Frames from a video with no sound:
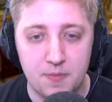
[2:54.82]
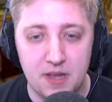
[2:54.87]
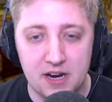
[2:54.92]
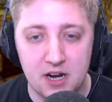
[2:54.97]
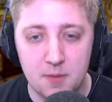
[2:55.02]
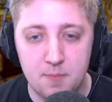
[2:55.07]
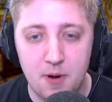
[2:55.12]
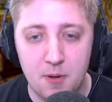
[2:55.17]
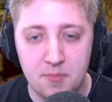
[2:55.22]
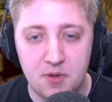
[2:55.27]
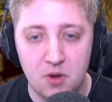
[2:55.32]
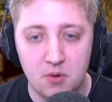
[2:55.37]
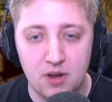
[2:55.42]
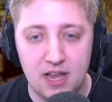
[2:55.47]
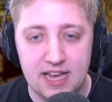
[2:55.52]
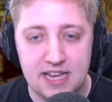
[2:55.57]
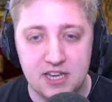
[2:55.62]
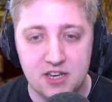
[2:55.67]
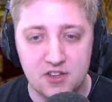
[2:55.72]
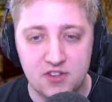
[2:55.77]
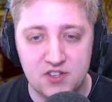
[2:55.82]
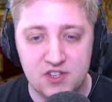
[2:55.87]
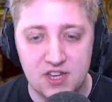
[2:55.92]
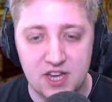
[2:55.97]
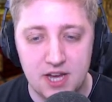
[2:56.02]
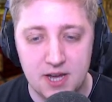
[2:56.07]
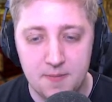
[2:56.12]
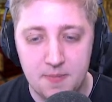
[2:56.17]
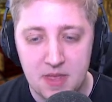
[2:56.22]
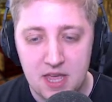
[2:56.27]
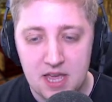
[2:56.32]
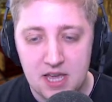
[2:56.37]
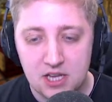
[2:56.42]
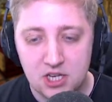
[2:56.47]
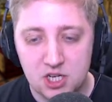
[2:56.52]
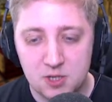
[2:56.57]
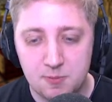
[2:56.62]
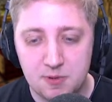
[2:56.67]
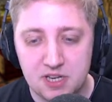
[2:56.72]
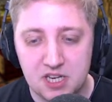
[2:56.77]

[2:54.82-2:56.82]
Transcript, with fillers: I'm going to pop your like, good sir, just